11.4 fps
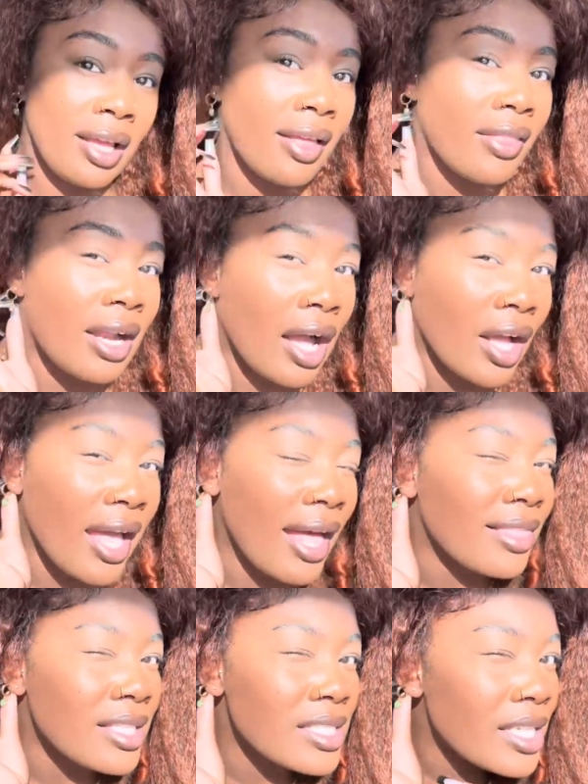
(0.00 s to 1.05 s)
And then I got
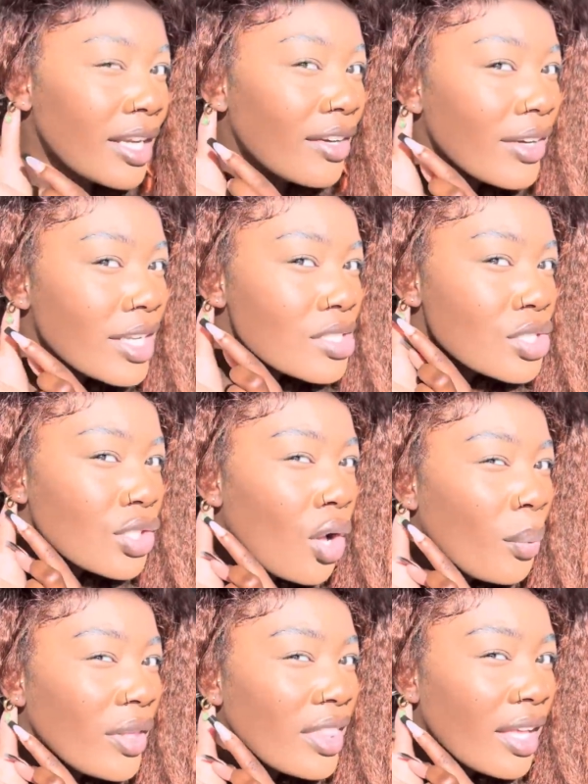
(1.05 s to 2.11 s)
these earrings to go
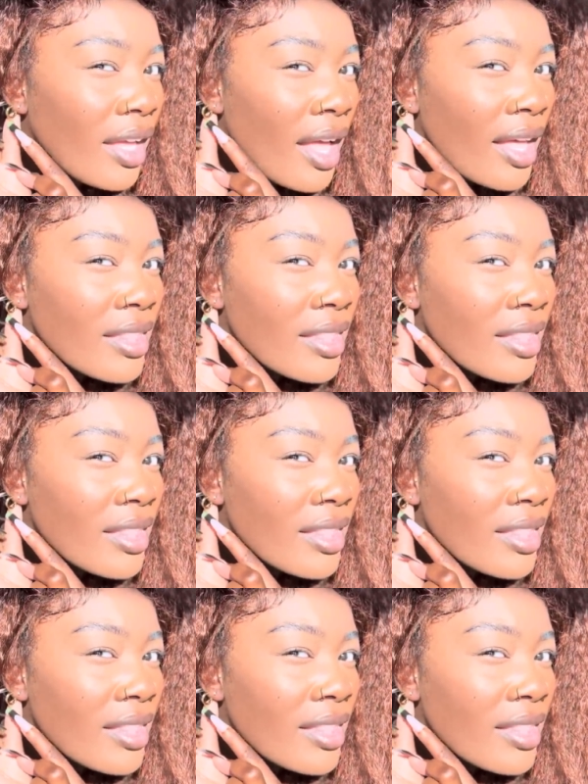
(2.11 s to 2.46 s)
with it.